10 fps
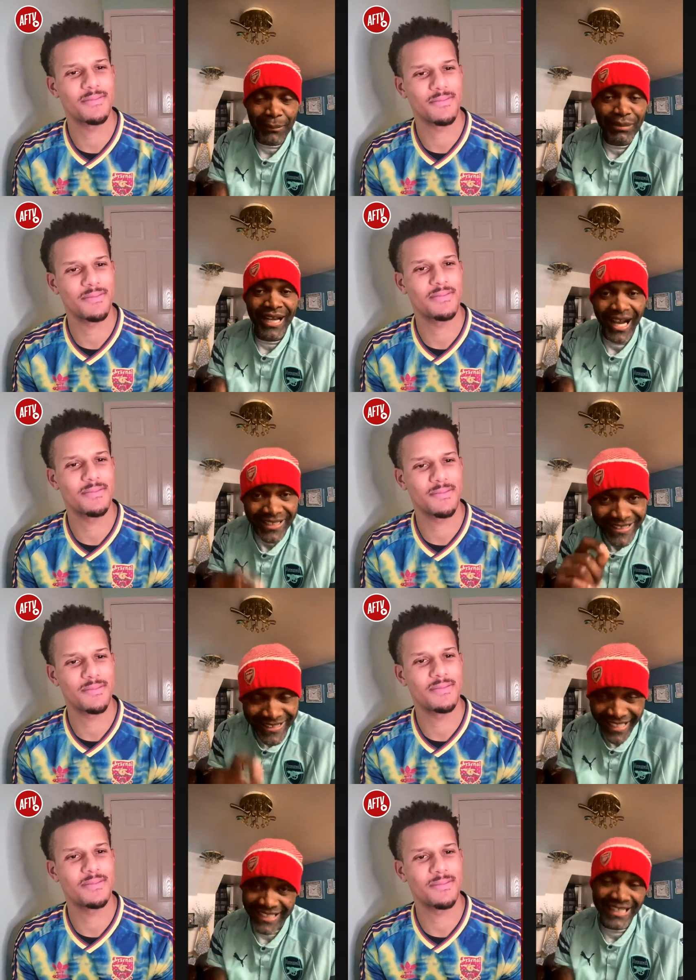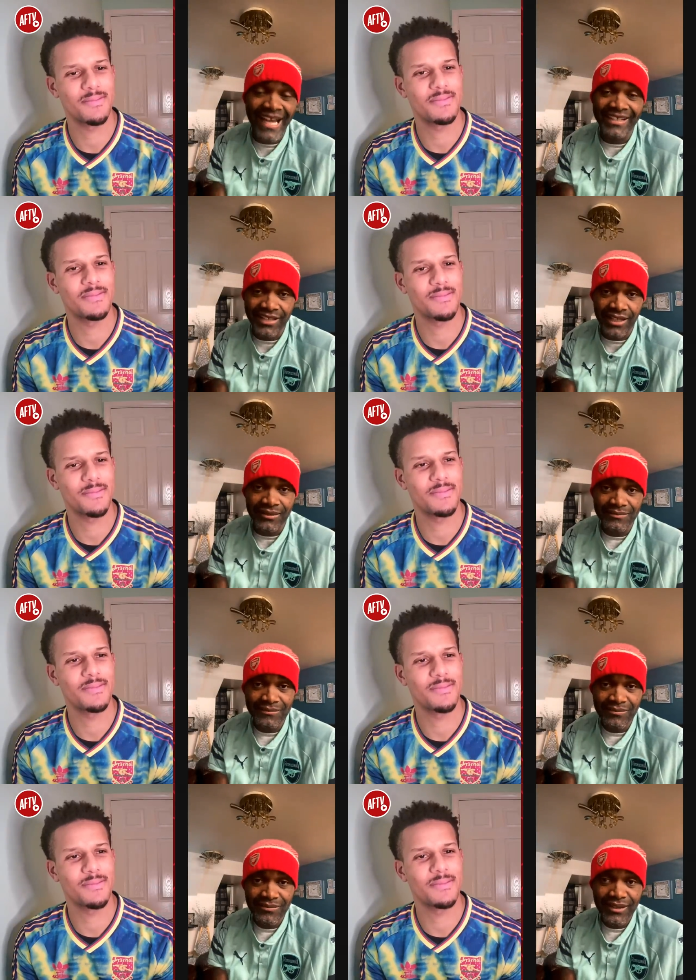Speaker 1: a player on deadline day.
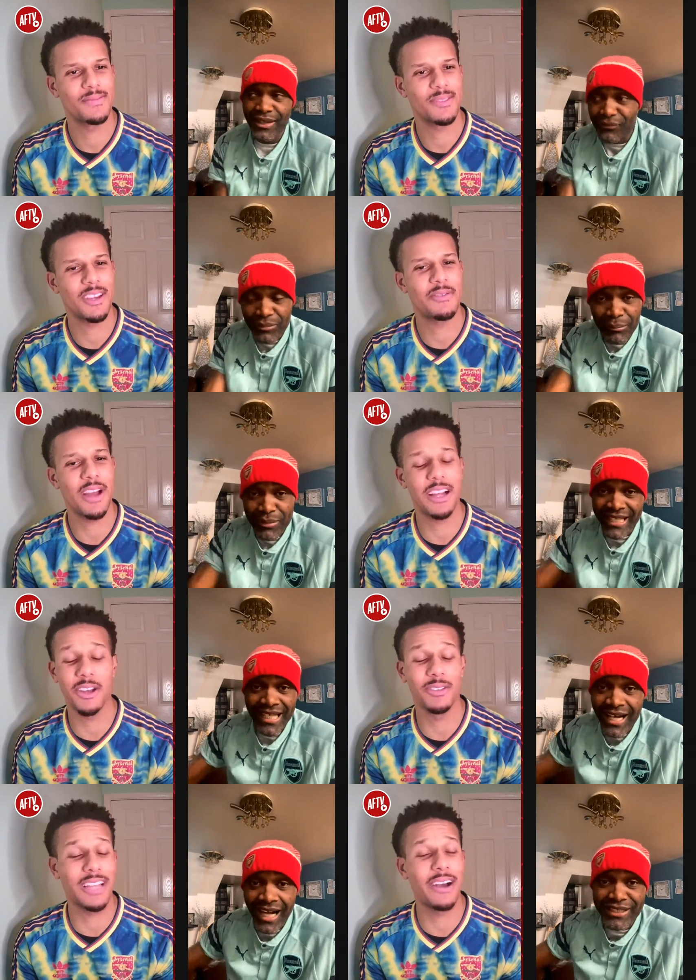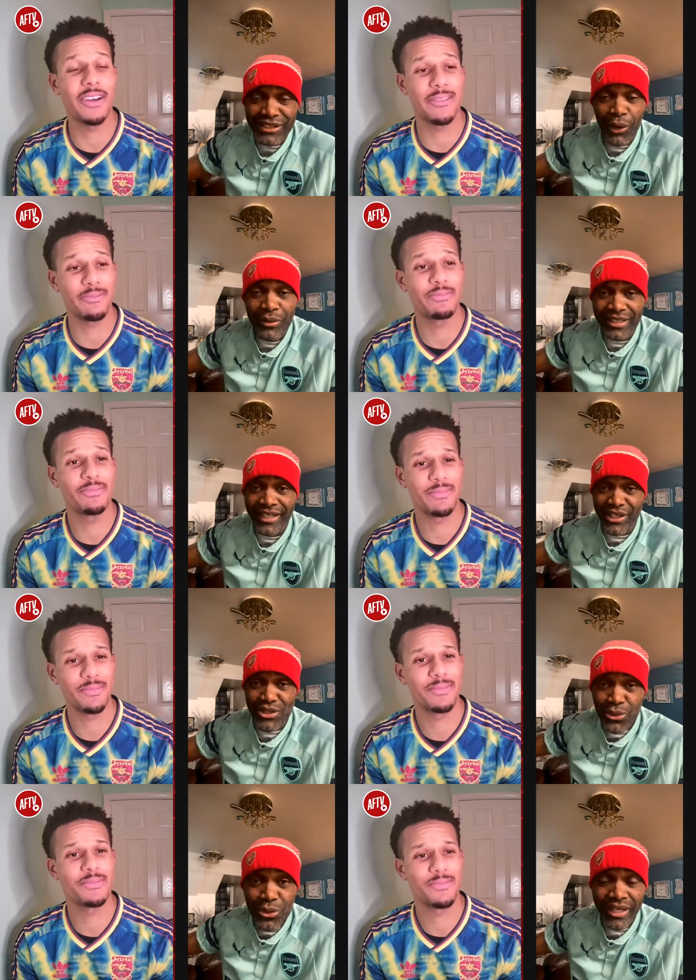If Mikel Arteta win the
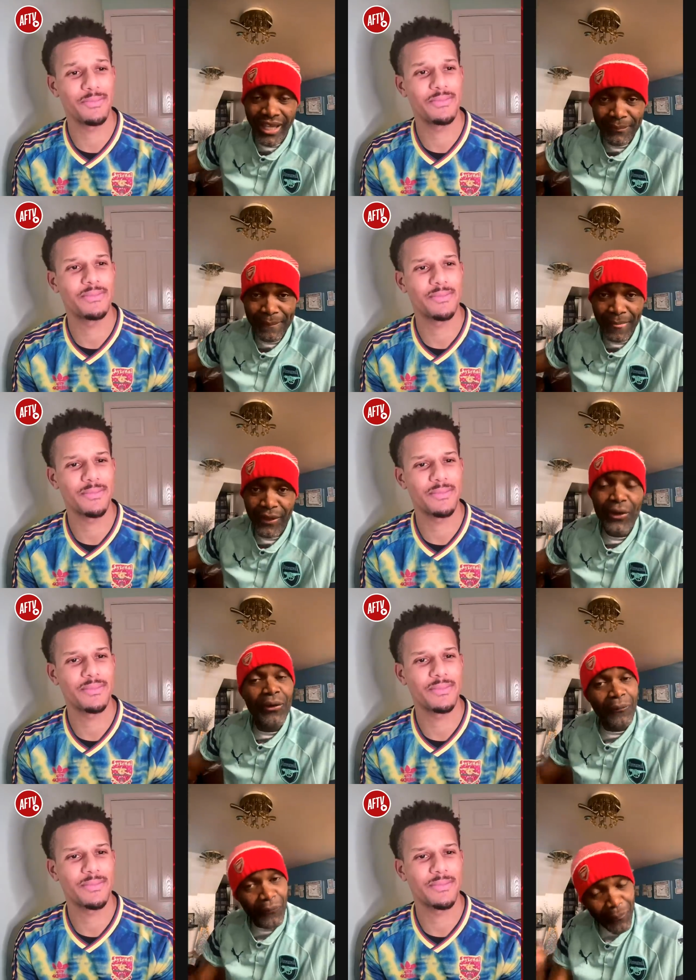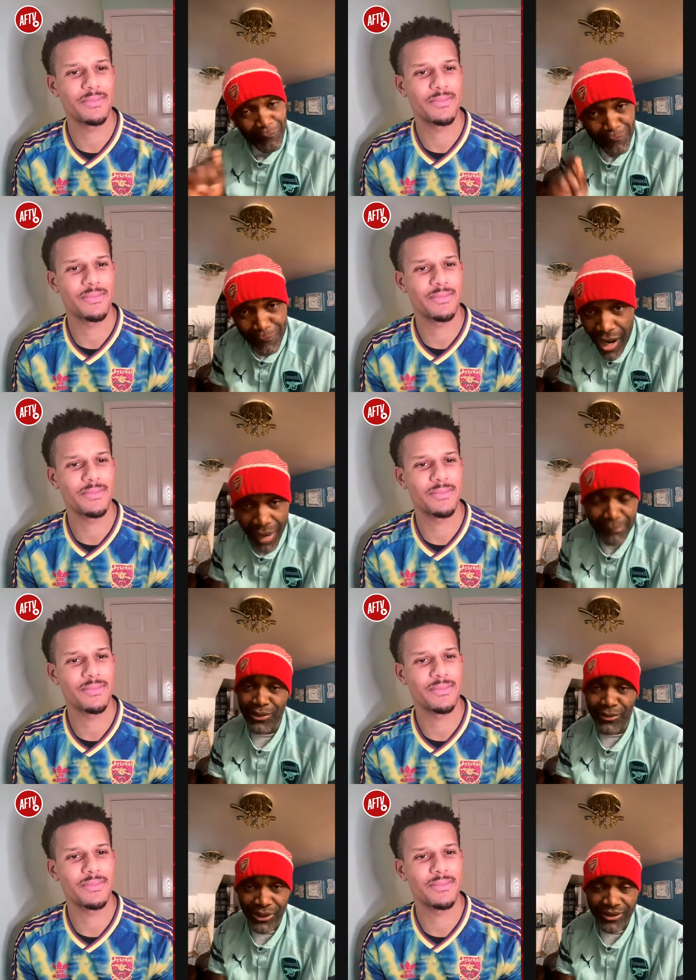next two game, remark
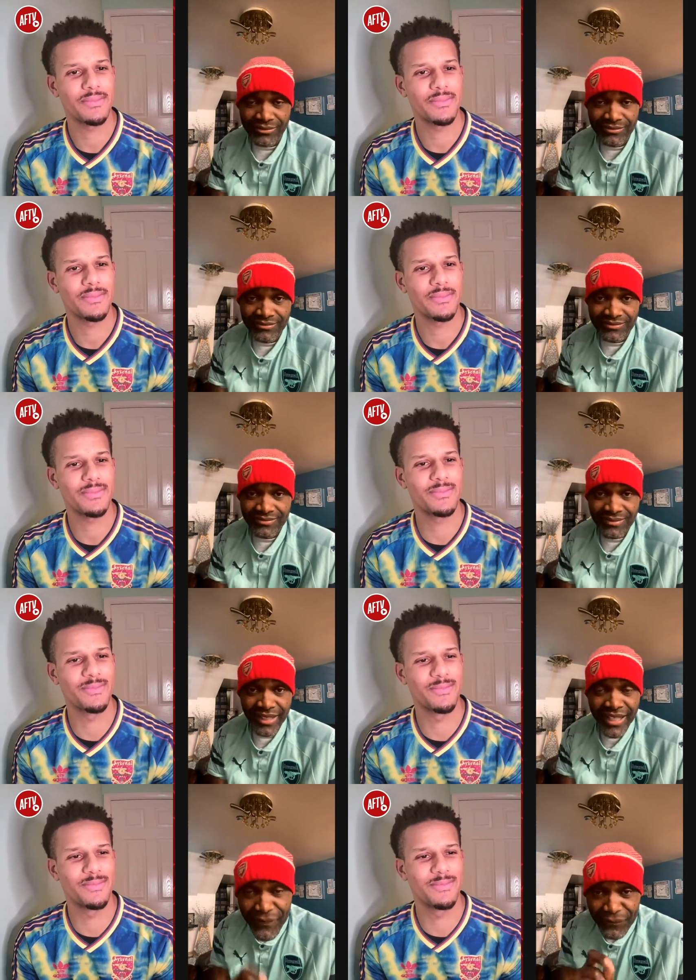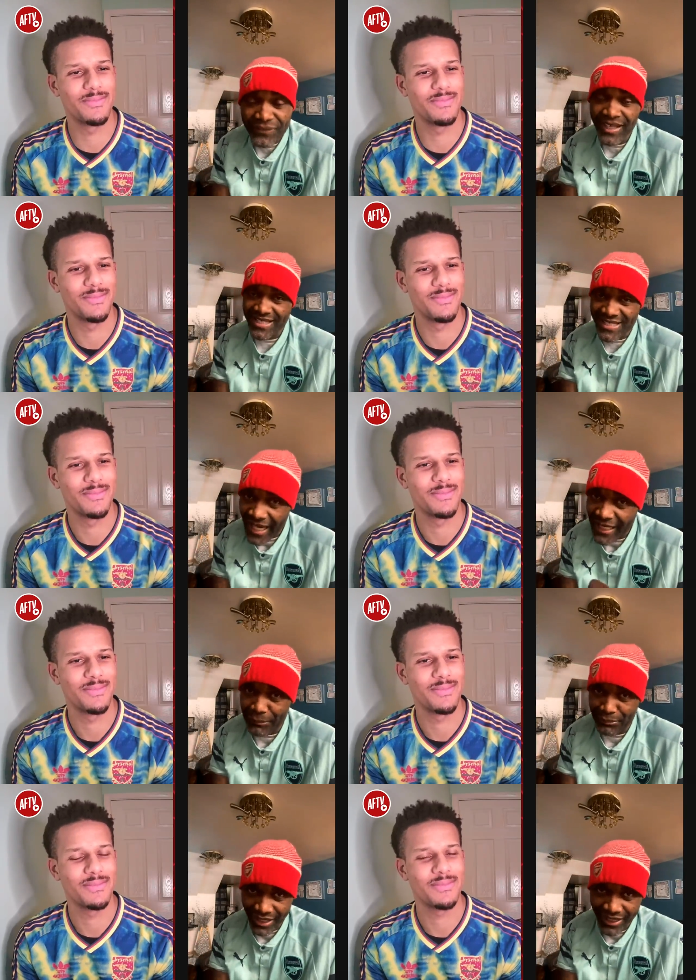my word. If they sign
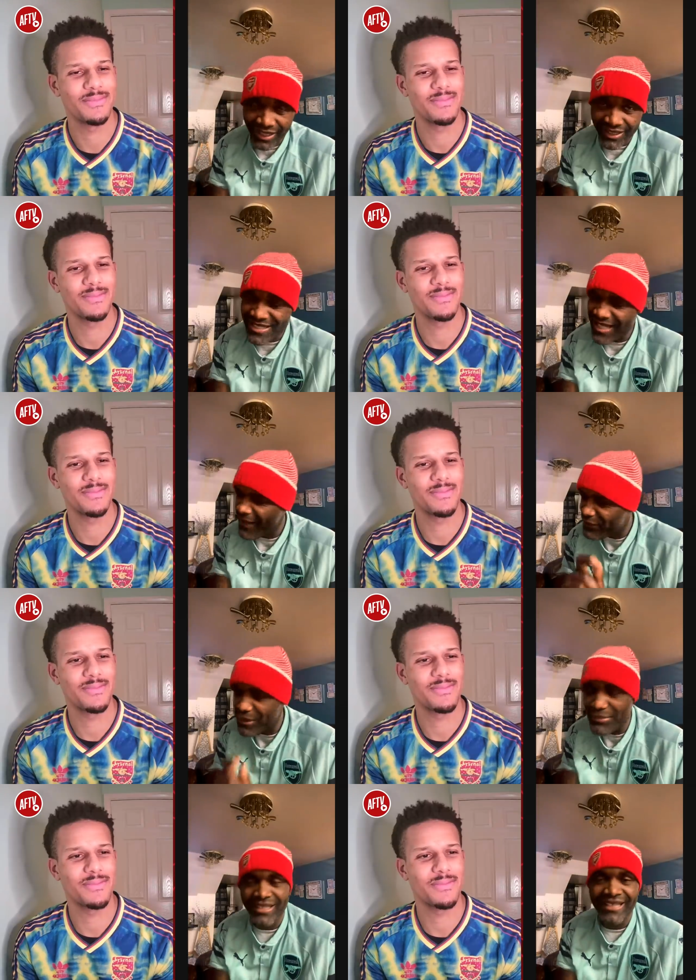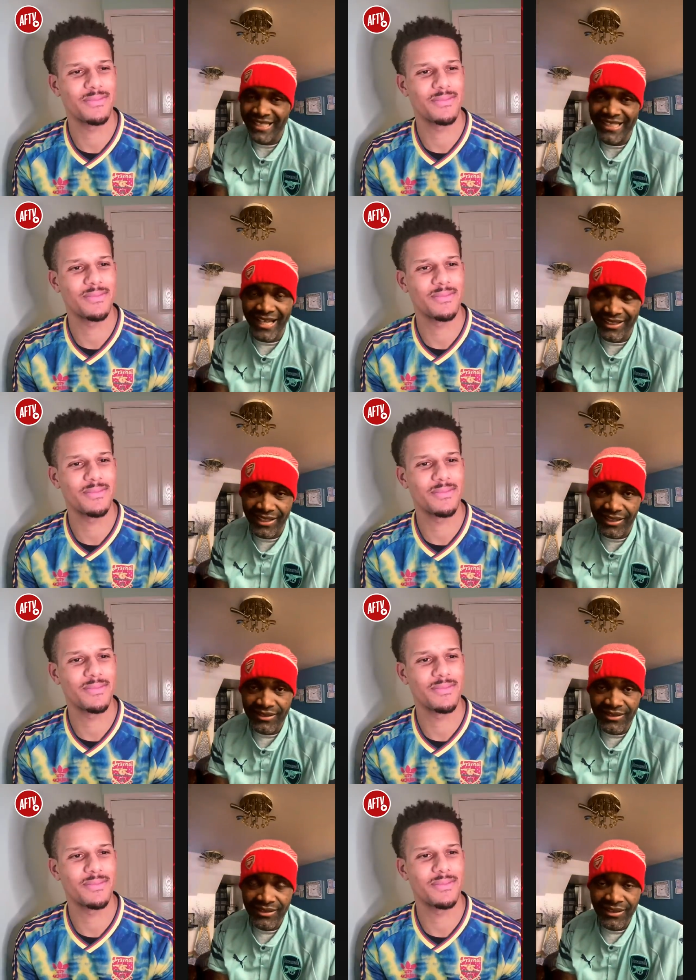a player, it's have to be deadline day
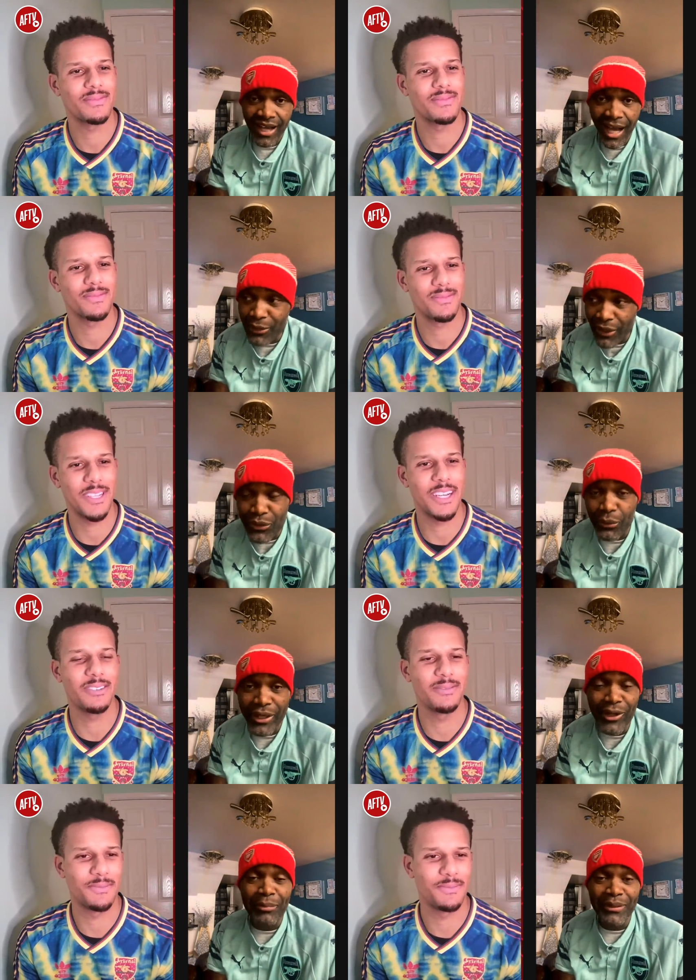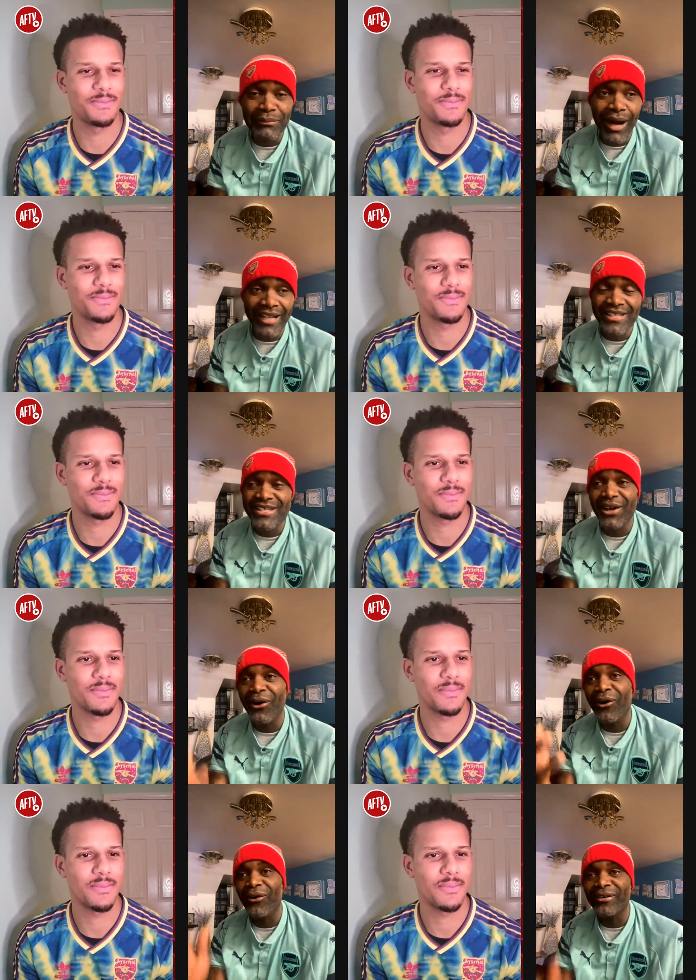and we have to yeah. wake up in the morning to say,
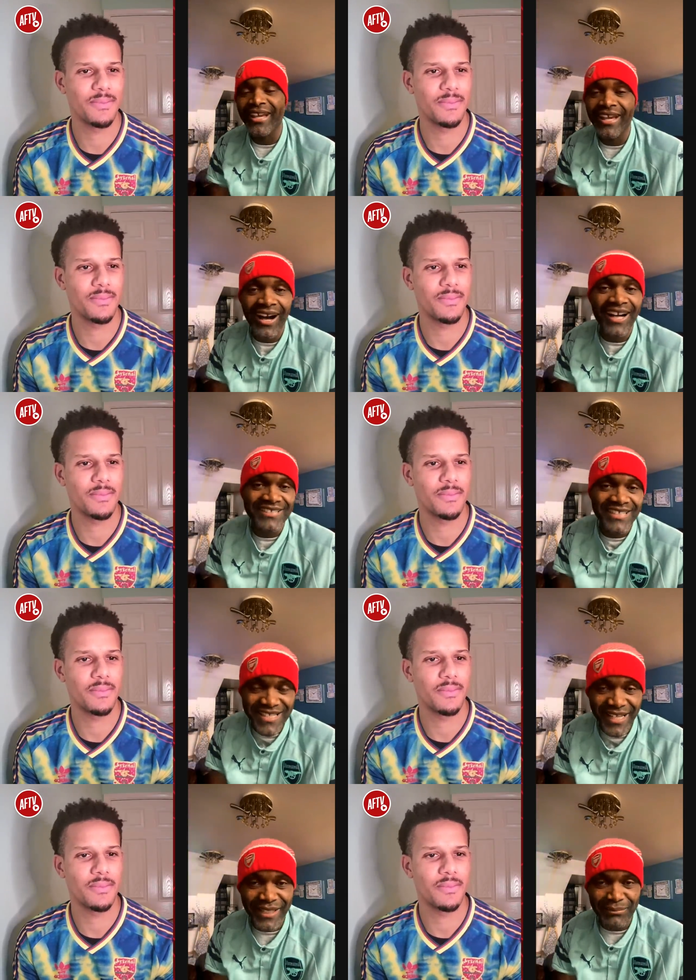"Oh yeah, Arsenal signed